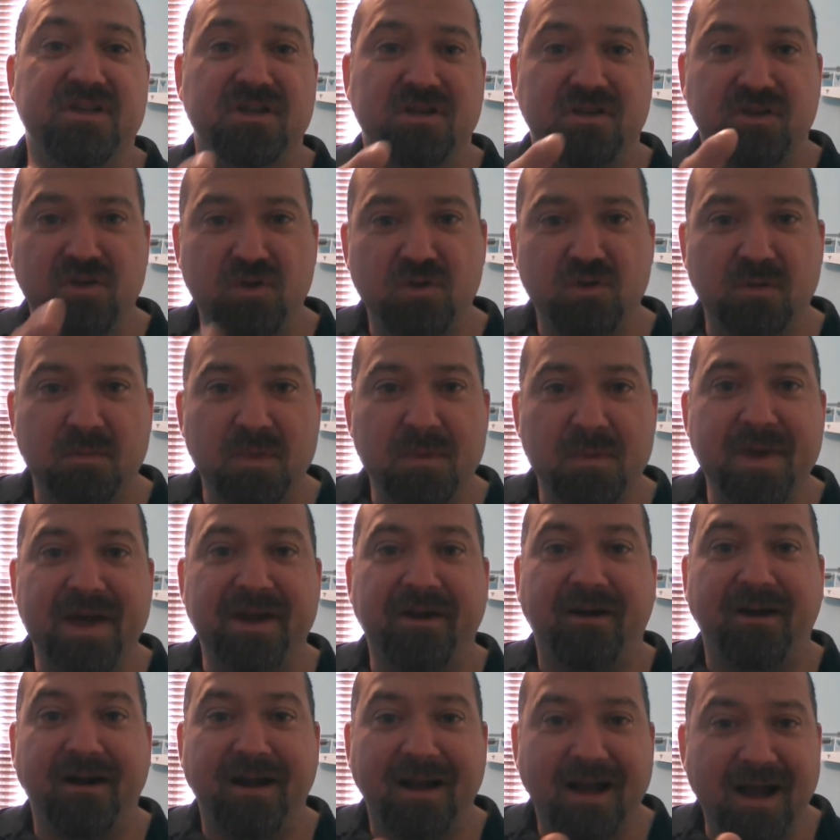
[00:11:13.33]
You can be
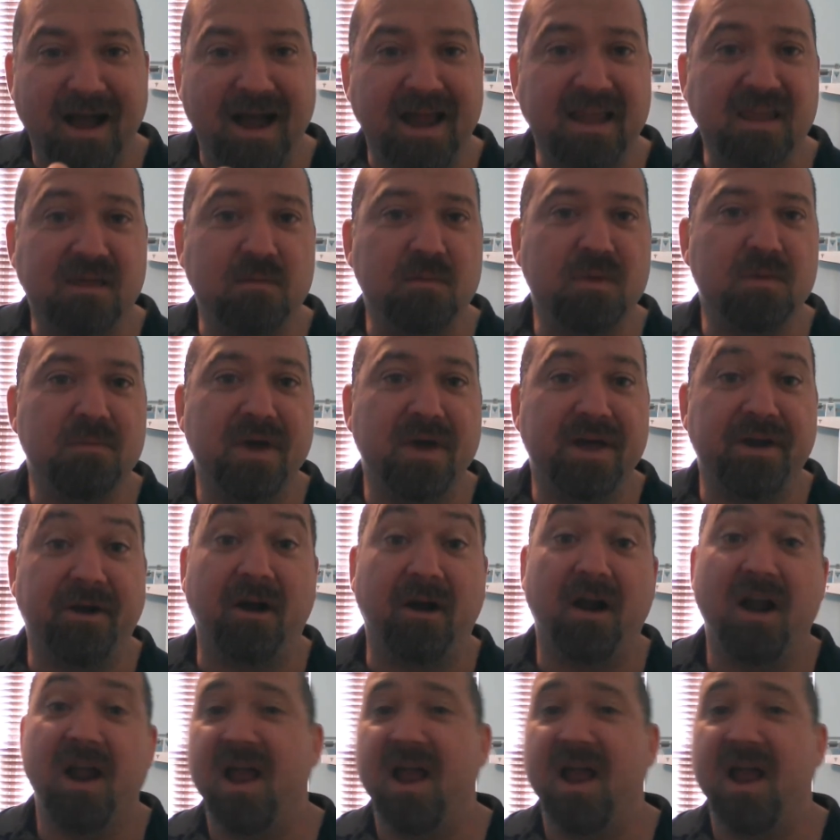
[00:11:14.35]
better. I can be better.